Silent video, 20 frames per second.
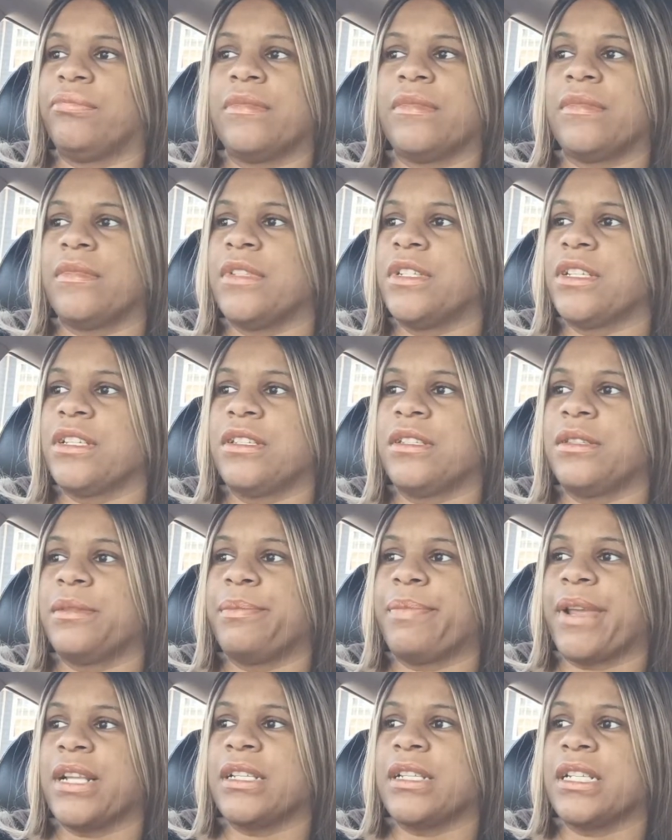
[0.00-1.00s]
just
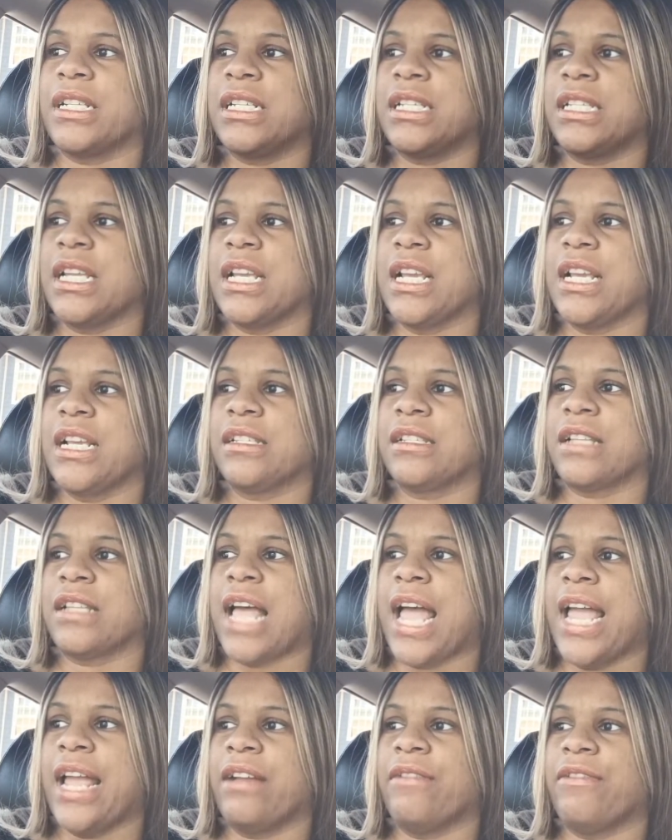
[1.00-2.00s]
businesses
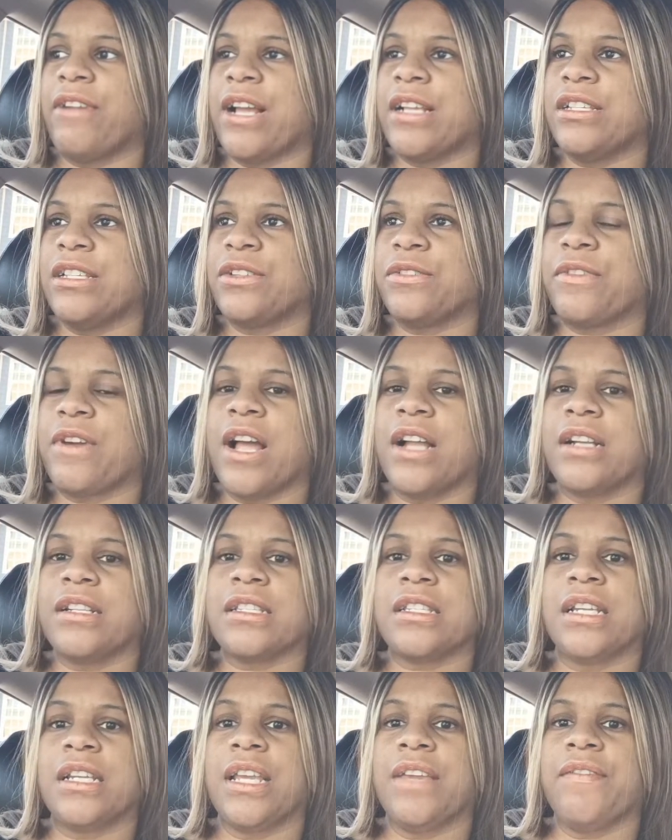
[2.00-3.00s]
like
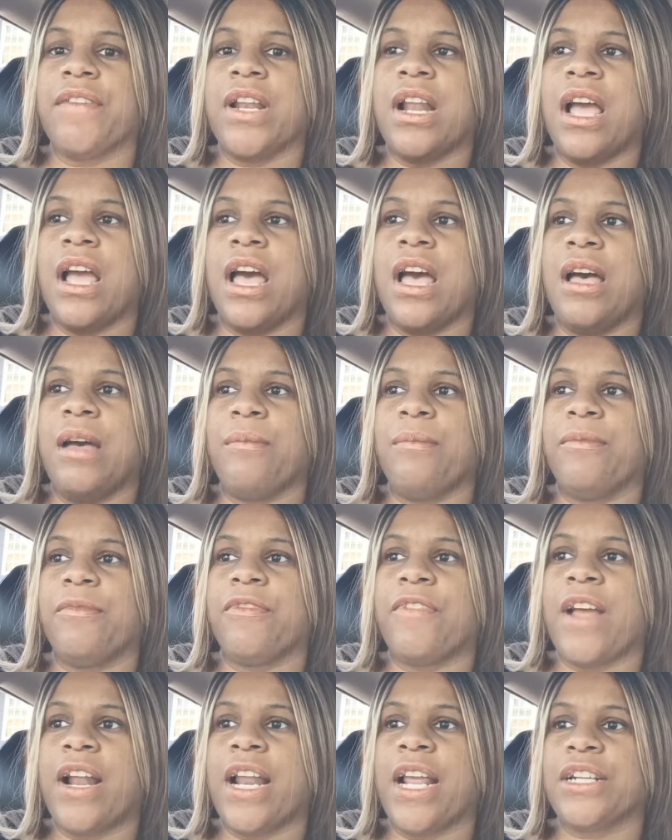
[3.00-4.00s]
restaurants, and even
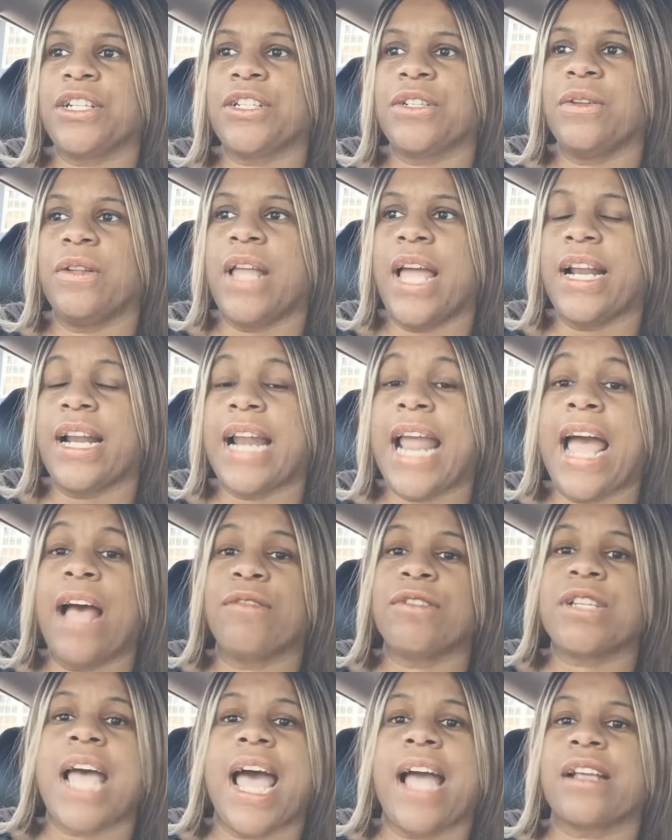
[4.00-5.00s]
financial, like now
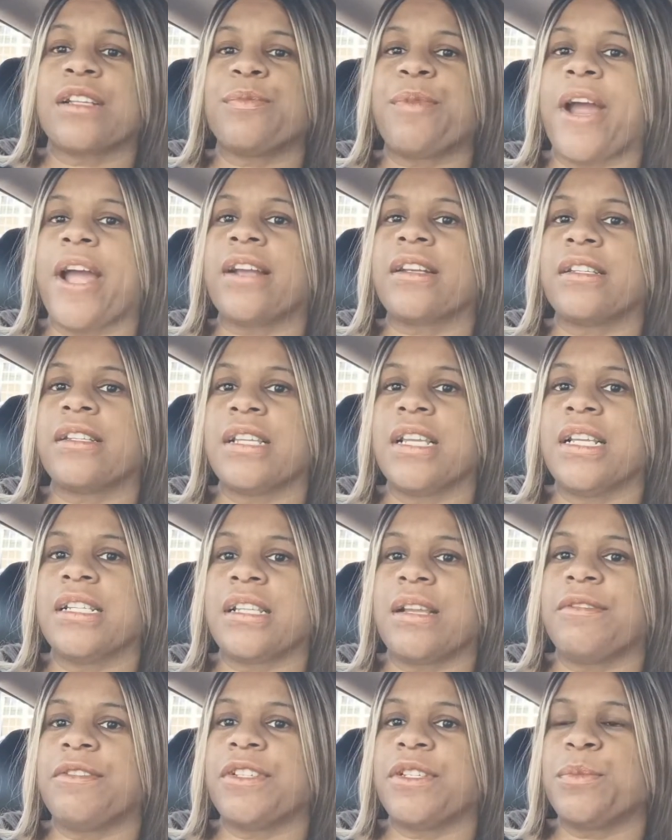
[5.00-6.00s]
tax practices.
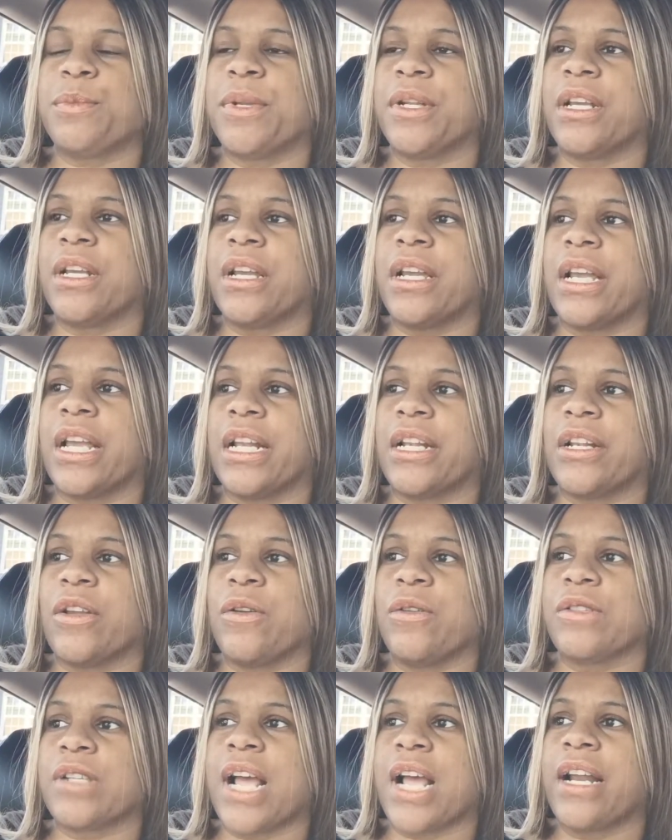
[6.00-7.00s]
I've just been looking at
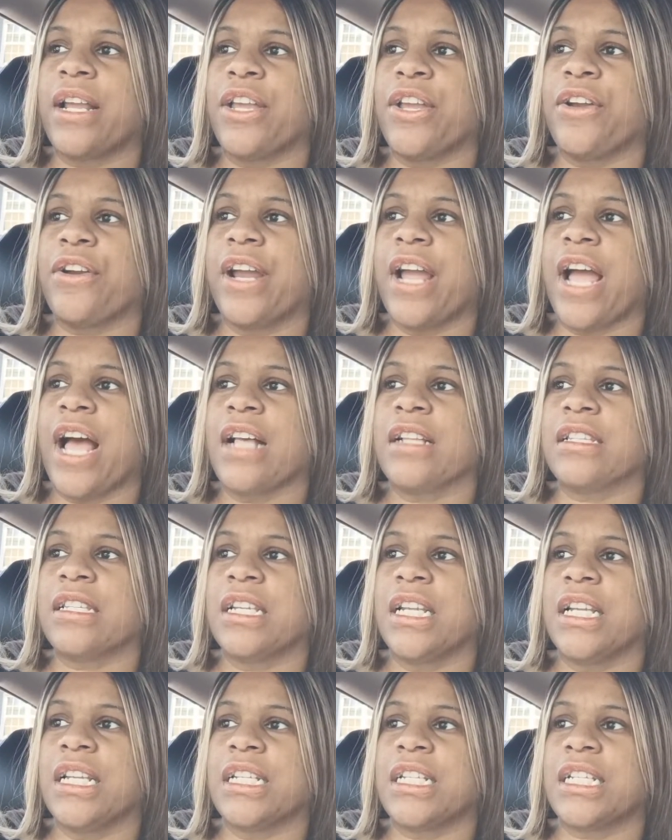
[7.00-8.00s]
those out of
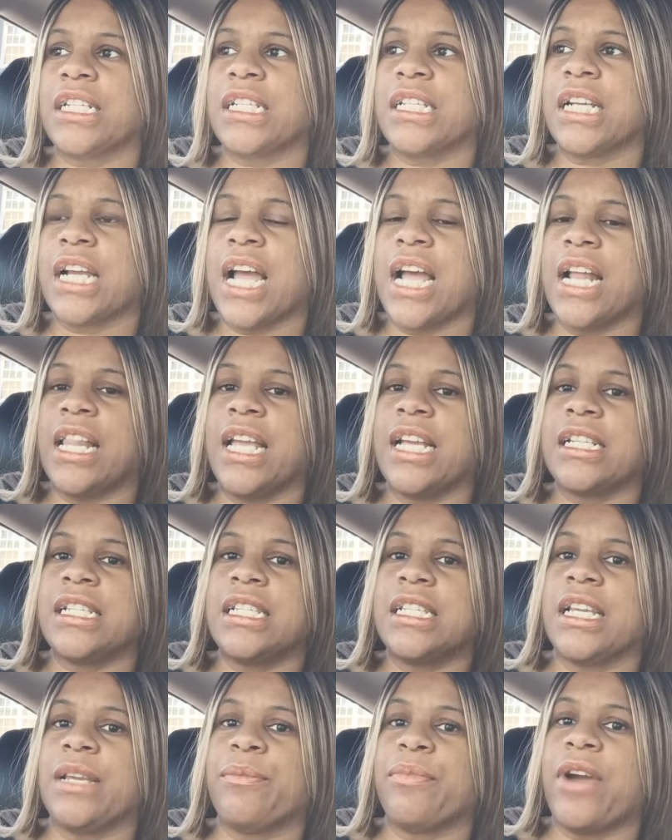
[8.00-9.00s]
curiosity, just to kind of like
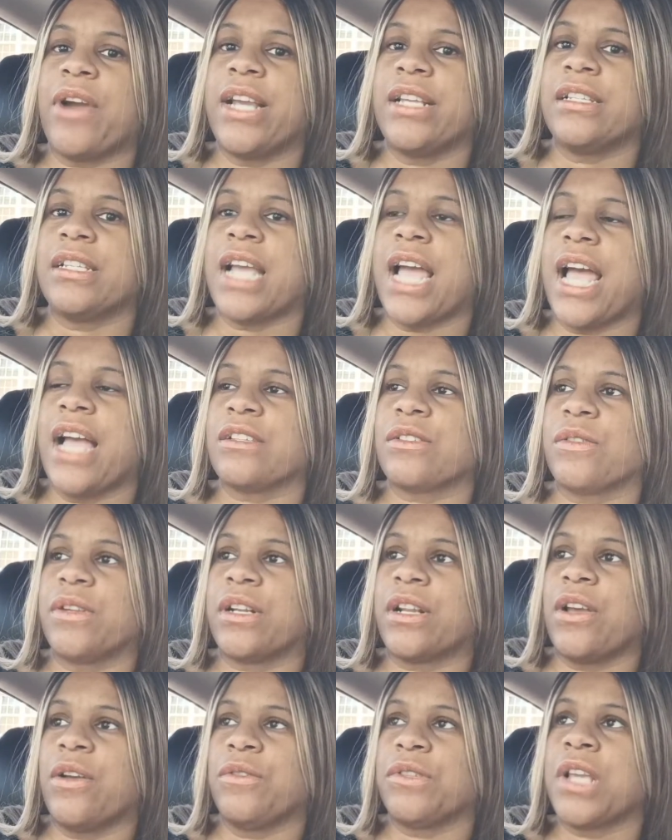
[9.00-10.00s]
see price tags on
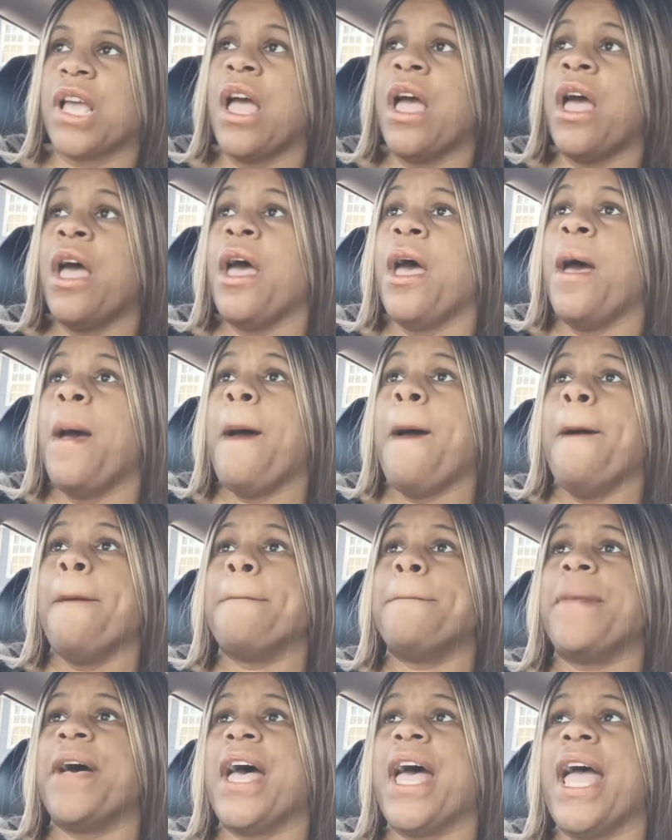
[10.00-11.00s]
those.
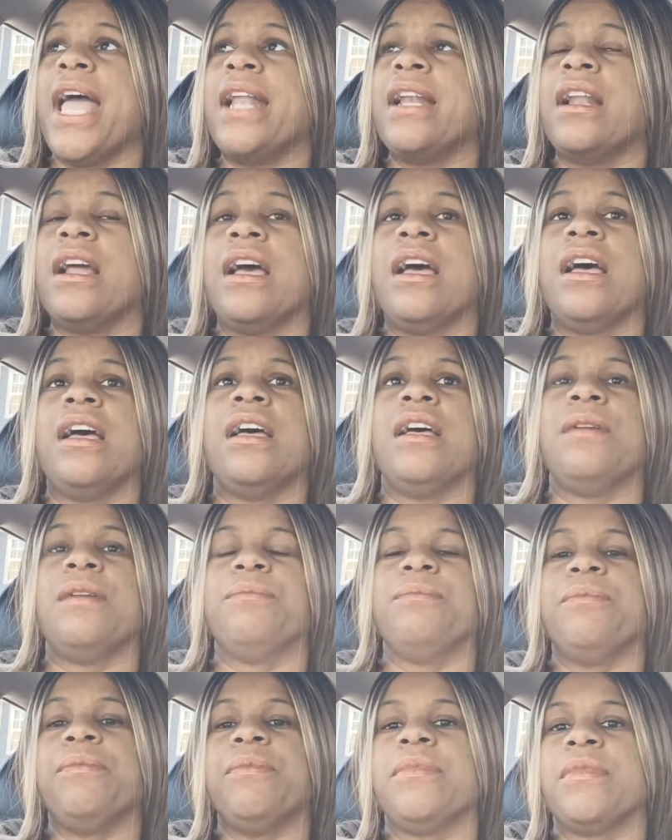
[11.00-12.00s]
But
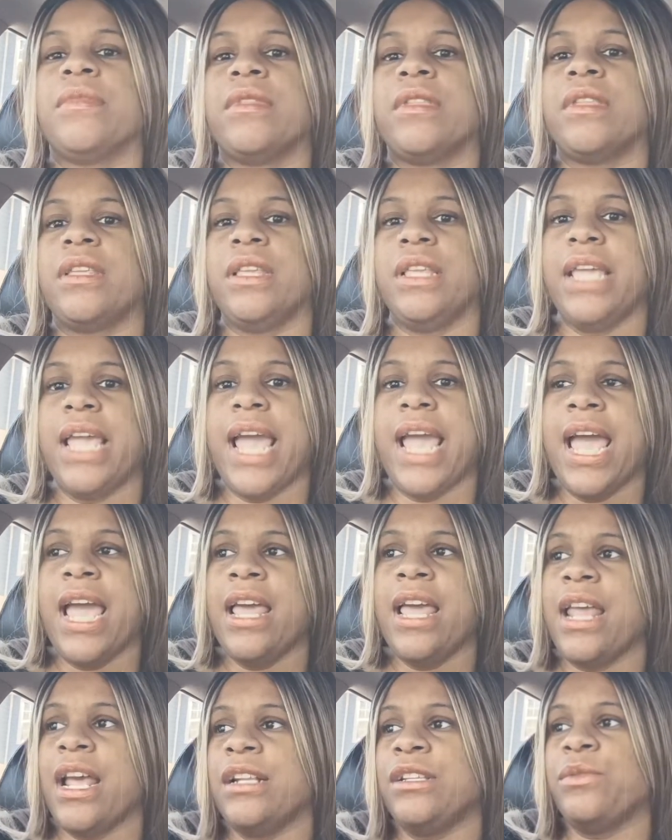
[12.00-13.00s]
yeah,
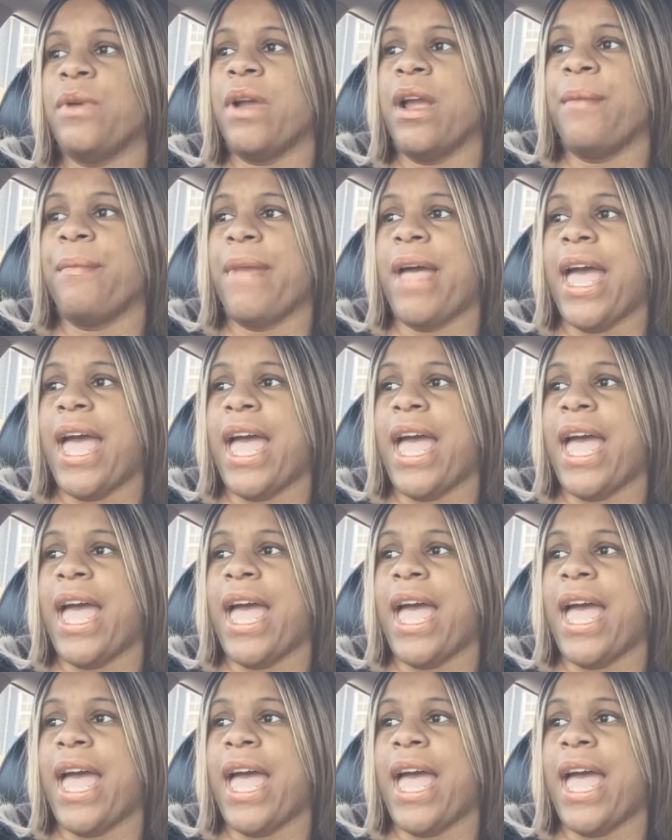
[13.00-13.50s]
that's where I'm at.